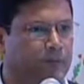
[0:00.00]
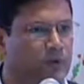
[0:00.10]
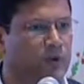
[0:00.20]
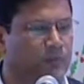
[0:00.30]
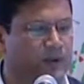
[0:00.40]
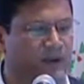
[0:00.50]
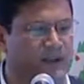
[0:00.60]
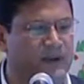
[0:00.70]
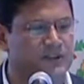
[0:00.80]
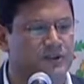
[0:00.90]
for computer
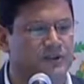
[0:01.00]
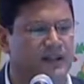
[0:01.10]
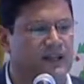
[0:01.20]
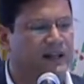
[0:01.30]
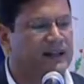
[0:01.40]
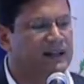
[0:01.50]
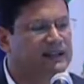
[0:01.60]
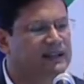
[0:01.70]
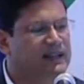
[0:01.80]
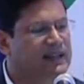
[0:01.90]
animation,
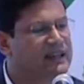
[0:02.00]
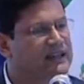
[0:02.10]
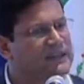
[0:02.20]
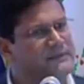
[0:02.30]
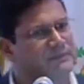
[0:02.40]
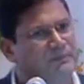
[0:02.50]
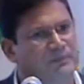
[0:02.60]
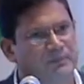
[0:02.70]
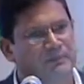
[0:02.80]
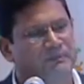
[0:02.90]
they
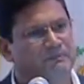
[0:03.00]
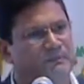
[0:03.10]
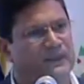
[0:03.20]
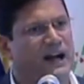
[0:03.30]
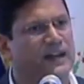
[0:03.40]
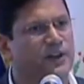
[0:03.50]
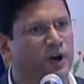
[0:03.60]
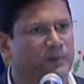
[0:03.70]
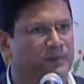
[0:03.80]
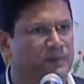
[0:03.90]

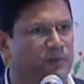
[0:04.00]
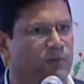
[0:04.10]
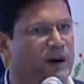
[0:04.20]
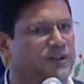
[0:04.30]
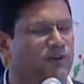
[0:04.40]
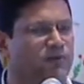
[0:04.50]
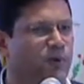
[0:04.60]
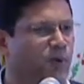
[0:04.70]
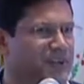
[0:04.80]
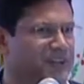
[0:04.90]
adopt one of
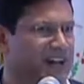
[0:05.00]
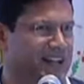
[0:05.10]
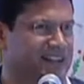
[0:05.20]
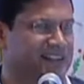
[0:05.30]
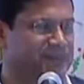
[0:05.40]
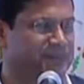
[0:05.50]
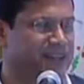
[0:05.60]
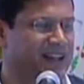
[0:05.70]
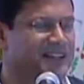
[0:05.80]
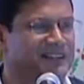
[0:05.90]
4 styles.
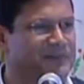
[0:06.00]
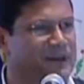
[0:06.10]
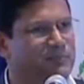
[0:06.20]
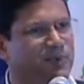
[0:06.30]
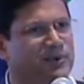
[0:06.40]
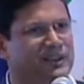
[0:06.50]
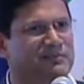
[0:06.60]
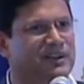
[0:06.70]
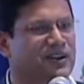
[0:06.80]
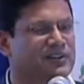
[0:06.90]
And this is very
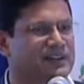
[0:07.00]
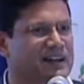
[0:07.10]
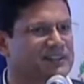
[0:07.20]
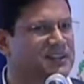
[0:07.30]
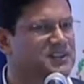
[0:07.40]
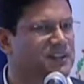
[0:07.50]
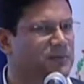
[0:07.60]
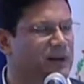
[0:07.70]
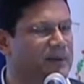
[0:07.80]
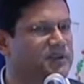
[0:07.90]
important because as
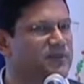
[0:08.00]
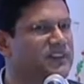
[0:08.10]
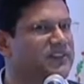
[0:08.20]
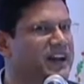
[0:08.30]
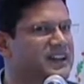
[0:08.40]
teachers, we have to be